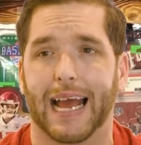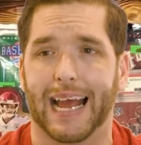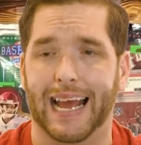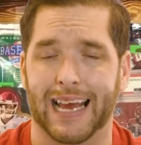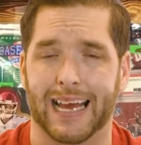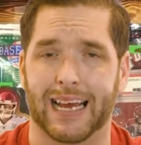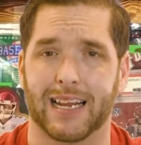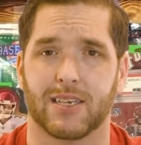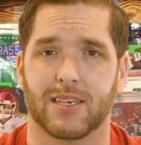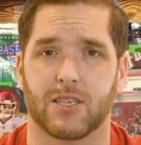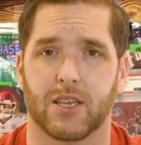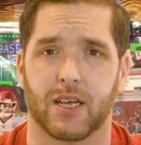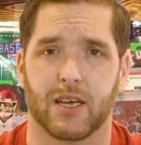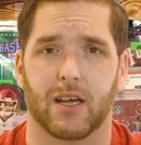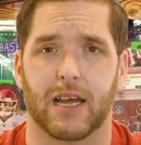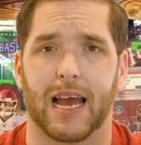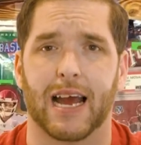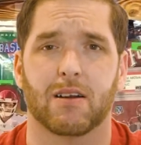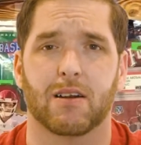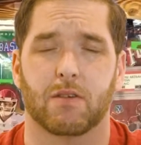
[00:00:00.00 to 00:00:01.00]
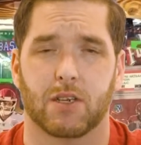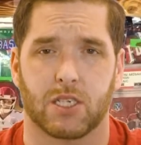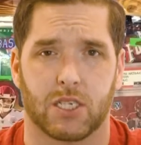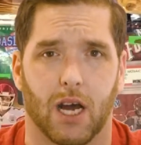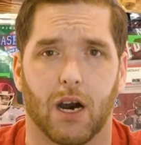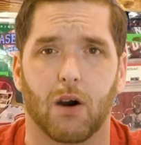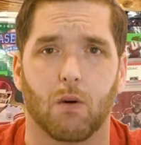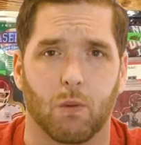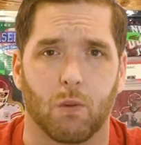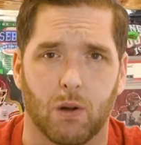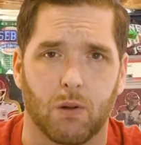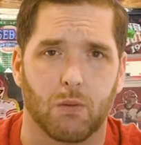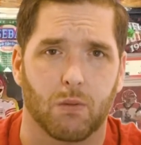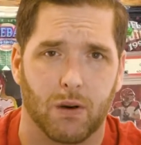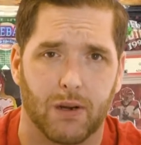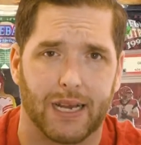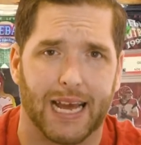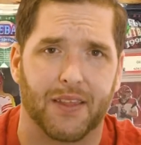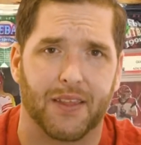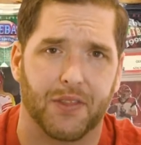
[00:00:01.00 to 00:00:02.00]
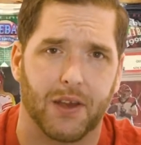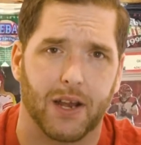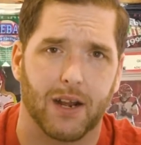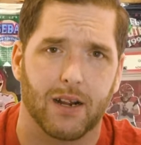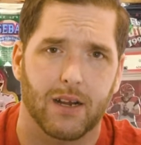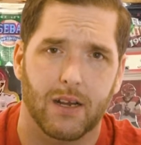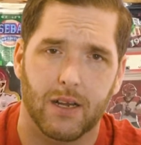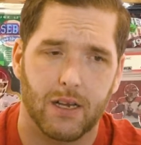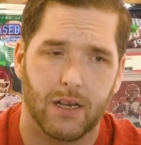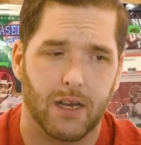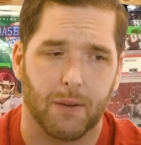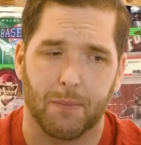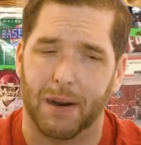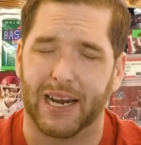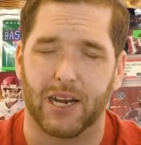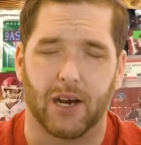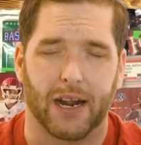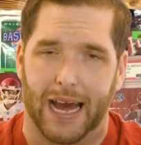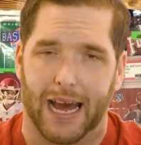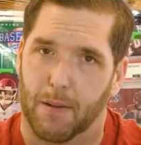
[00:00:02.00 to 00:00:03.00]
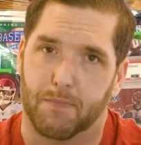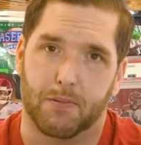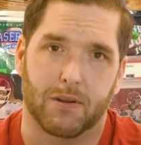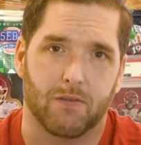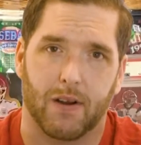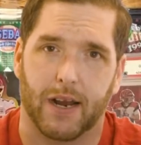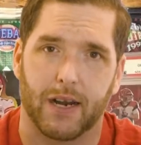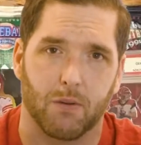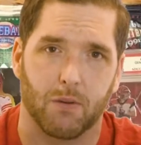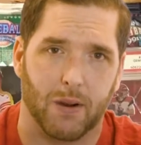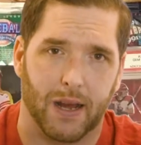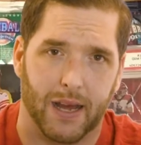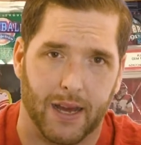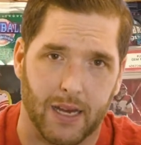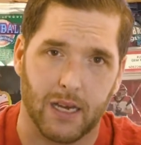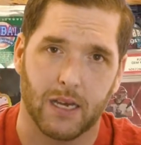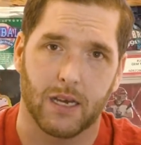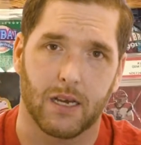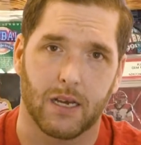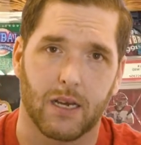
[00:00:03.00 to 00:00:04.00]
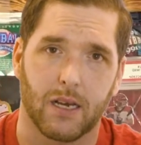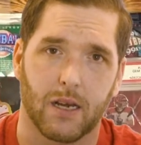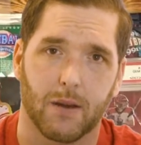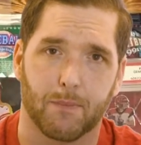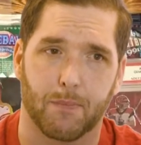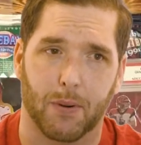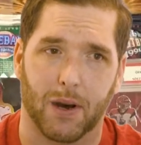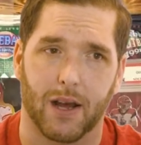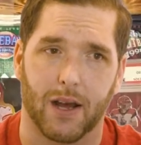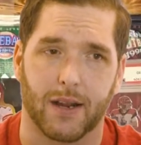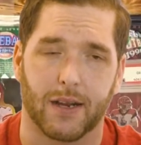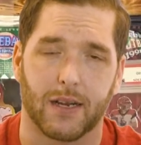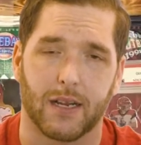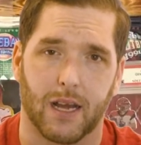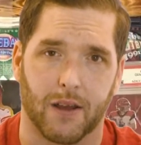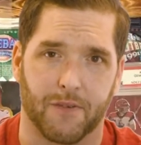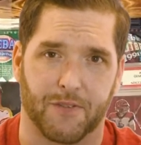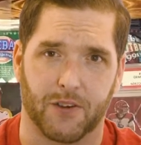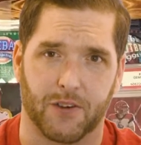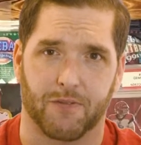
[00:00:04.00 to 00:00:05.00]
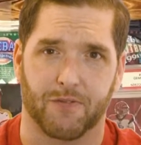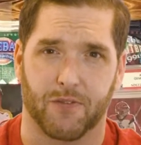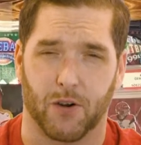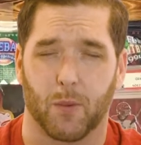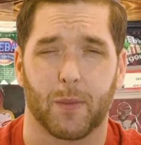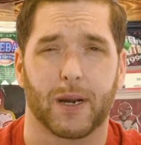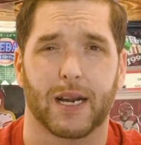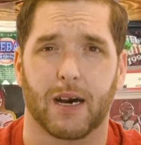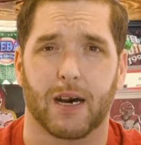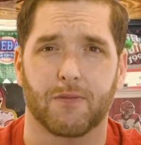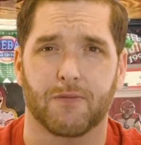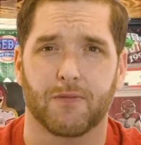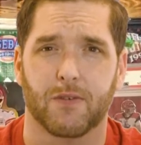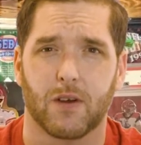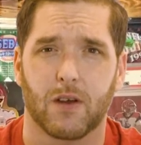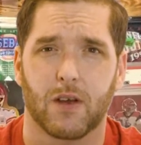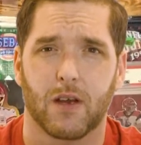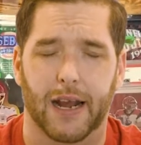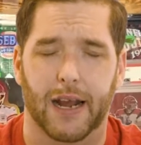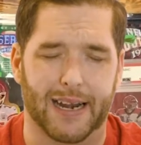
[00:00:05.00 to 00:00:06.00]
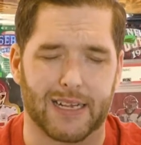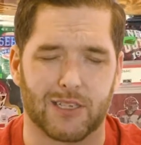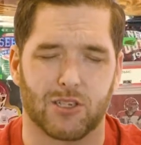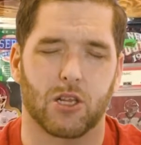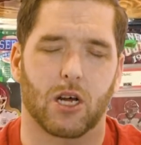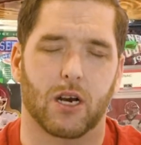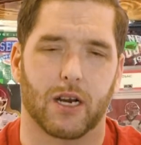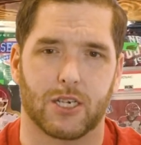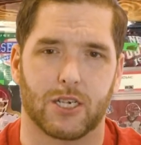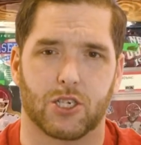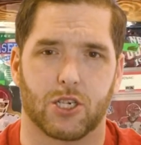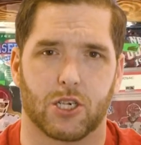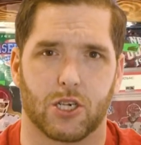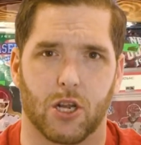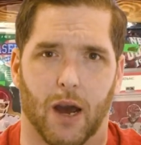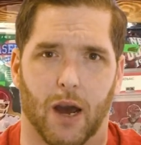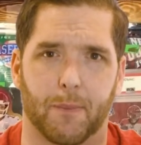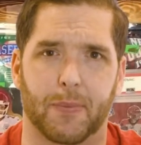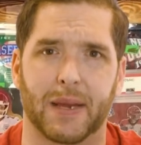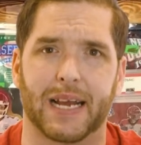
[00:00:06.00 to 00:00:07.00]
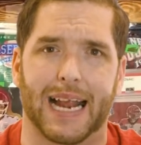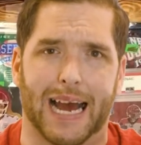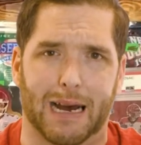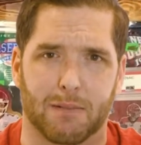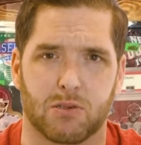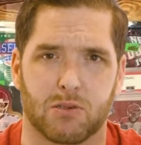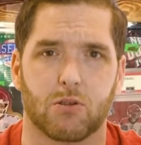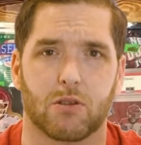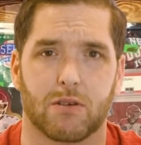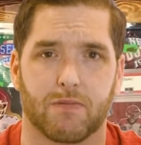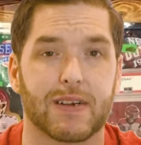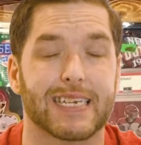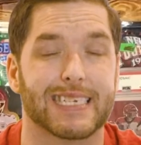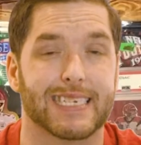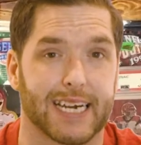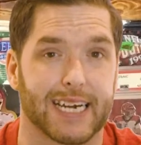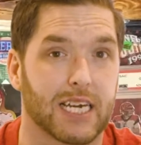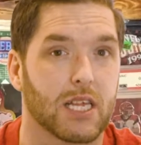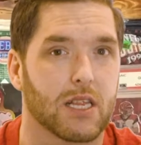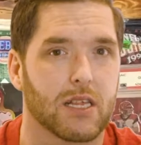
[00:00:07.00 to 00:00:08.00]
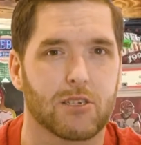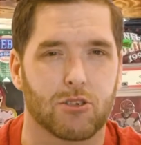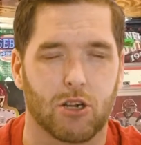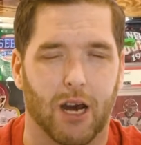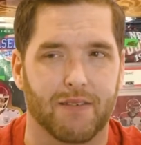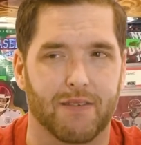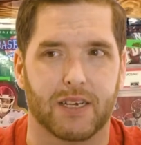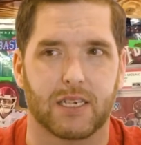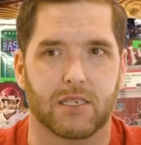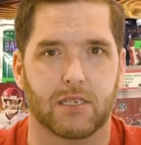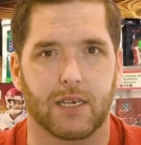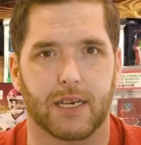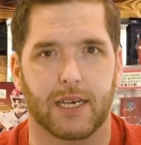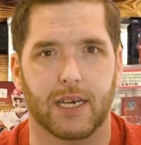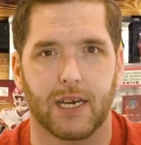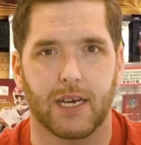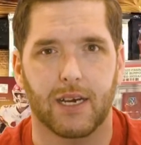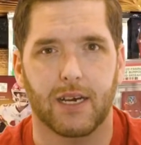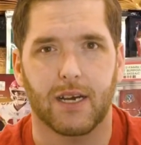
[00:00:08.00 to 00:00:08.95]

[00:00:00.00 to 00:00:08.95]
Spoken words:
and the end result will get there. Might not happen right away, but if you're firm enough, and as long as you're not being absolutely ridiculous, obviously,